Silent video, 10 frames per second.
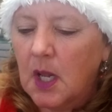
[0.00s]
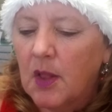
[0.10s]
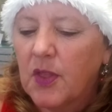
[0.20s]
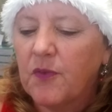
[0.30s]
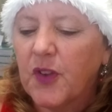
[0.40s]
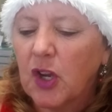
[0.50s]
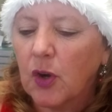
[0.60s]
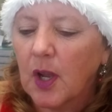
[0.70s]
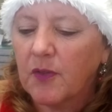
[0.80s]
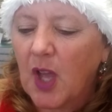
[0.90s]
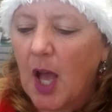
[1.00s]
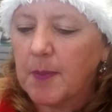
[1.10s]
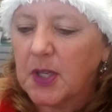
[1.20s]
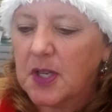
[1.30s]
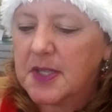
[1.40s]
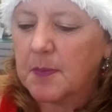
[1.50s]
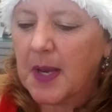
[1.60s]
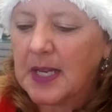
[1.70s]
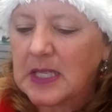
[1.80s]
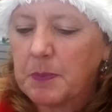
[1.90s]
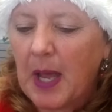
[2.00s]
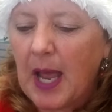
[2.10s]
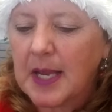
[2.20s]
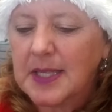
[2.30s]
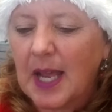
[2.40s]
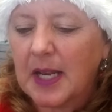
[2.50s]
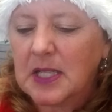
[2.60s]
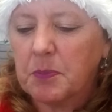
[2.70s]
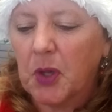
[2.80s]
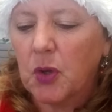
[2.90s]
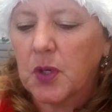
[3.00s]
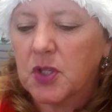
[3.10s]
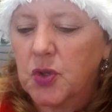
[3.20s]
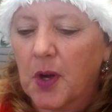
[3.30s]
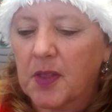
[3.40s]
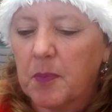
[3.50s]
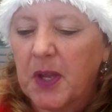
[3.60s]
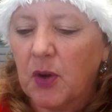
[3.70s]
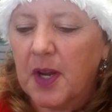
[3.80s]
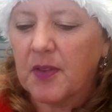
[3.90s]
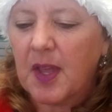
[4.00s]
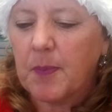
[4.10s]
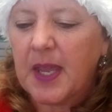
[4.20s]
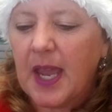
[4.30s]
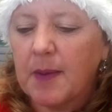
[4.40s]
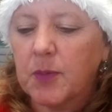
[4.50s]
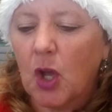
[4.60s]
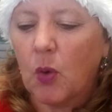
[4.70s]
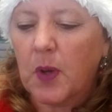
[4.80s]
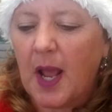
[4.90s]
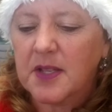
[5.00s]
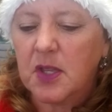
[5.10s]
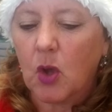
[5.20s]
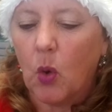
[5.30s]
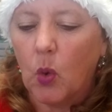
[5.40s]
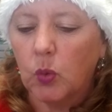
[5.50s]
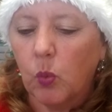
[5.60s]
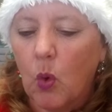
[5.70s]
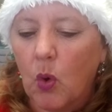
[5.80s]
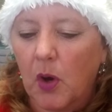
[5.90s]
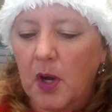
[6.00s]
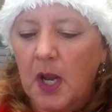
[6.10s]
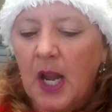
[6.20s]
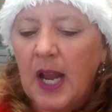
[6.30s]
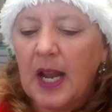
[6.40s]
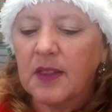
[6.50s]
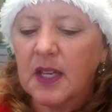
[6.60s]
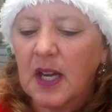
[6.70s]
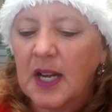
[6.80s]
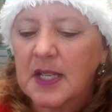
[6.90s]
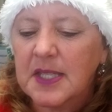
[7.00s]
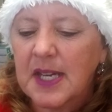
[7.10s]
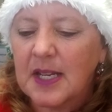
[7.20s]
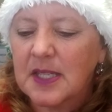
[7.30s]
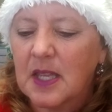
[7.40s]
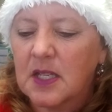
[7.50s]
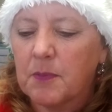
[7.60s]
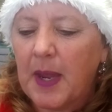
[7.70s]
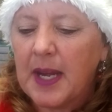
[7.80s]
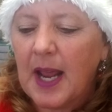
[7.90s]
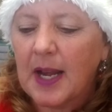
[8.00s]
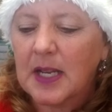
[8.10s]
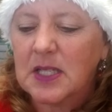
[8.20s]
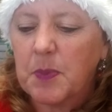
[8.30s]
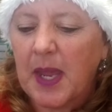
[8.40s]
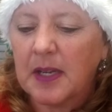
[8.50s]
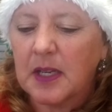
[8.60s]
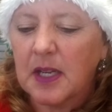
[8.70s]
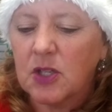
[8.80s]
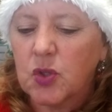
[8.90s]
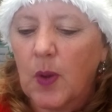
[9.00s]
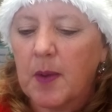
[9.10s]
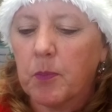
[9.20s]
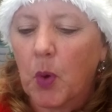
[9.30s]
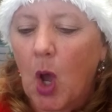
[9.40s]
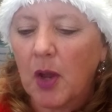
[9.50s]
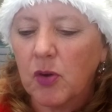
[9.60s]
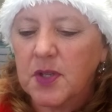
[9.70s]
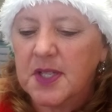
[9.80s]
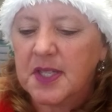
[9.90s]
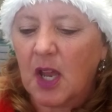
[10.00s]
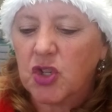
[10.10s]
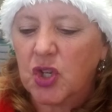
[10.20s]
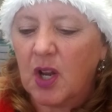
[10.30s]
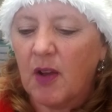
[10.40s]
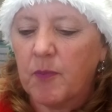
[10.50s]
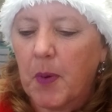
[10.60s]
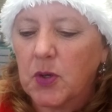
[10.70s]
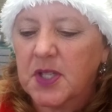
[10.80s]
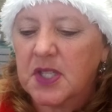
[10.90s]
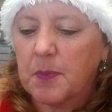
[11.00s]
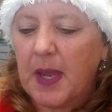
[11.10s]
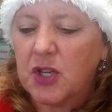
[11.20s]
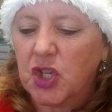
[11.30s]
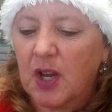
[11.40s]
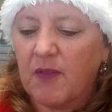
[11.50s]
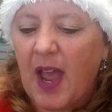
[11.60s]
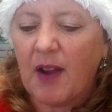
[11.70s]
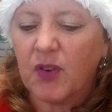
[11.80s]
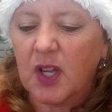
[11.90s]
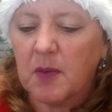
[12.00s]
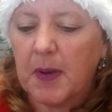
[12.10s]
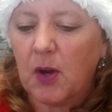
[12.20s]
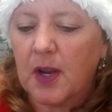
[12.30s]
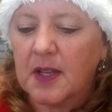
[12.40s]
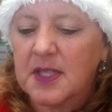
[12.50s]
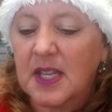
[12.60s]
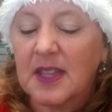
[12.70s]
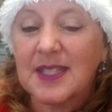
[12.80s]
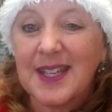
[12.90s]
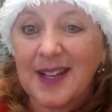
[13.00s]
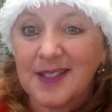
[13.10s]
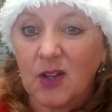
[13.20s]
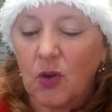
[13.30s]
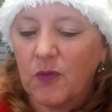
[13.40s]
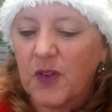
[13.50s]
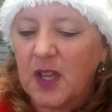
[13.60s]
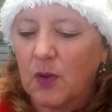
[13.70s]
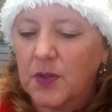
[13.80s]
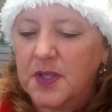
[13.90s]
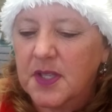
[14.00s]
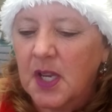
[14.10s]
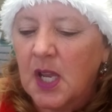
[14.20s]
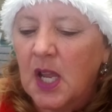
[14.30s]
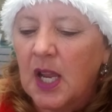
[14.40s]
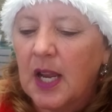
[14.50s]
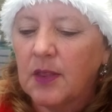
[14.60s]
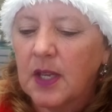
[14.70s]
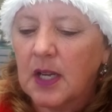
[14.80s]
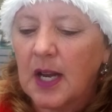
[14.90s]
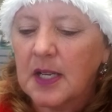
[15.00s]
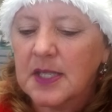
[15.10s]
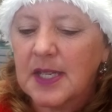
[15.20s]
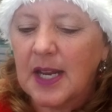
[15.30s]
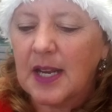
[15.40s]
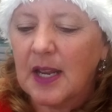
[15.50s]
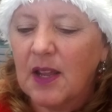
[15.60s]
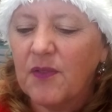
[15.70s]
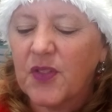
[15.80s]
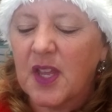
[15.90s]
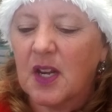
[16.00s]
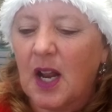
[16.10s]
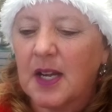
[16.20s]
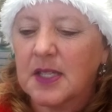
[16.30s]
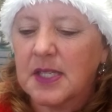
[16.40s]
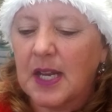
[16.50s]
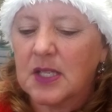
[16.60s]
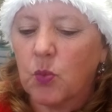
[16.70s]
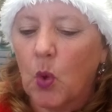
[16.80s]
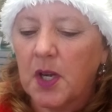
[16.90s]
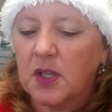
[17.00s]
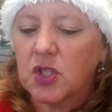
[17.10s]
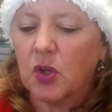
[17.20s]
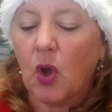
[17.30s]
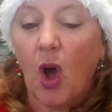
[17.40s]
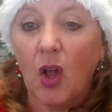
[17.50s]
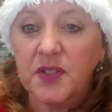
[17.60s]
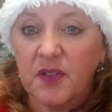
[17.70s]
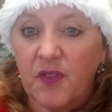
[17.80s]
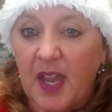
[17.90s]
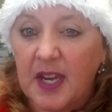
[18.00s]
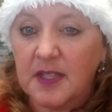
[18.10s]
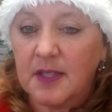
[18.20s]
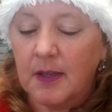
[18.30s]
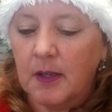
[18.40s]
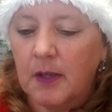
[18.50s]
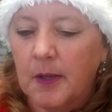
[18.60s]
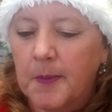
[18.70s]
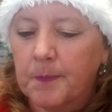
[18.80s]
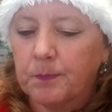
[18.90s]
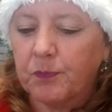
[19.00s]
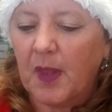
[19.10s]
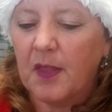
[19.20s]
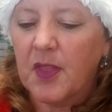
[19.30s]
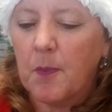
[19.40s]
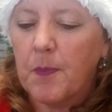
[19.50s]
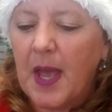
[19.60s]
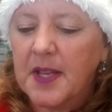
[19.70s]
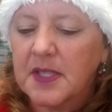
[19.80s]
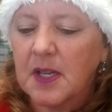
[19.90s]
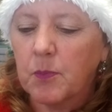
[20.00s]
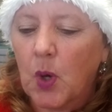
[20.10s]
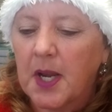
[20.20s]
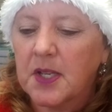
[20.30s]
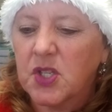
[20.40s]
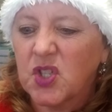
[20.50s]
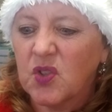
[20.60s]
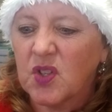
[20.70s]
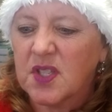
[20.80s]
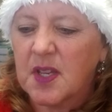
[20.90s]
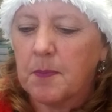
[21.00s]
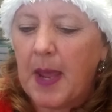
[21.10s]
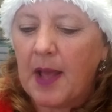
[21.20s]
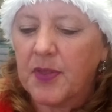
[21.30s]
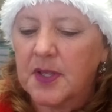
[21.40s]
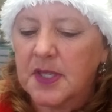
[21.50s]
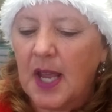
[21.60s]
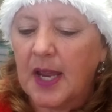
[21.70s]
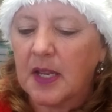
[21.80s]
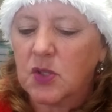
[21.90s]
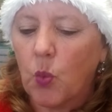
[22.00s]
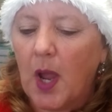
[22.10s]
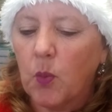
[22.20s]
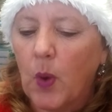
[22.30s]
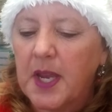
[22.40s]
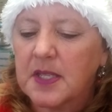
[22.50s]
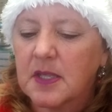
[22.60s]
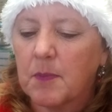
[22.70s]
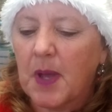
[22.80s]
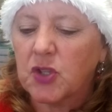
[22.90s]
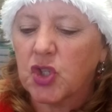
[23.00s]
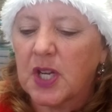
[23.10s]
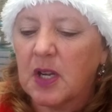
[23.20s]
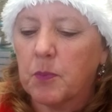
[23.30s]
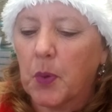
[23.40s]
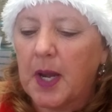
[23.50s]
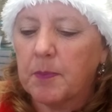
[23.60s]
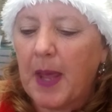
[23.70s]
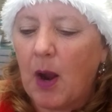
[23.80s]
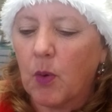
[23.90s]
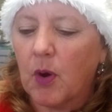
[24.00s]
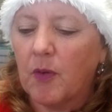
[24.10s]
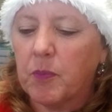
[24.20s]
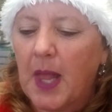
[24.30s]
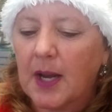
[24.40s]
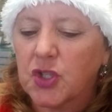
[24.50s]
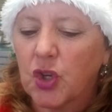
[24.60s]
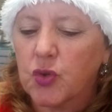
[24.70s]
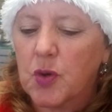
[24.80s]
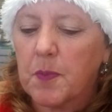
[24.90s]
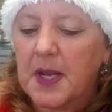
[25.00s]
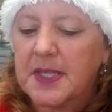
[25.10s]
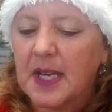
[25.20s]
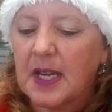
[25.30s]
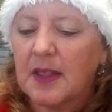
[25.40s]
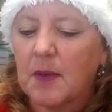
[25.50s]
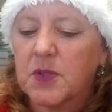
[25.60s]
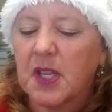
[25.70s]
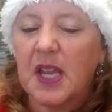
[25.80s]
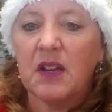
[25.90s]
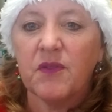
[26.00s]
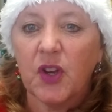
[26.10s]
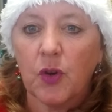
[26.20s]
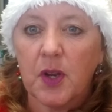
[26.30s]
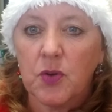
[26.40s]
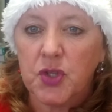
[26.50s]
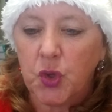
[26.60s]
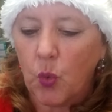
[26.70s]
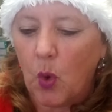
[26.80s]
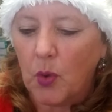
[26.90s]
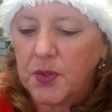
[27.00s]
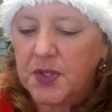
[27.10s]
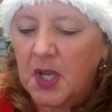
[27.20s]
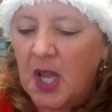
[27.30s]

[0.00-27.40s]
The fear of communism and spies had exploded during the period that became known as the Cold War. In the United States, the debate had expanded into a broader discussion of participation of African Americans in the technical fields. In the United States, if the United States wanted to cultivate the best and brightest students in math and science, why waste the much-needed brain power of black children by sending them to inferior schools?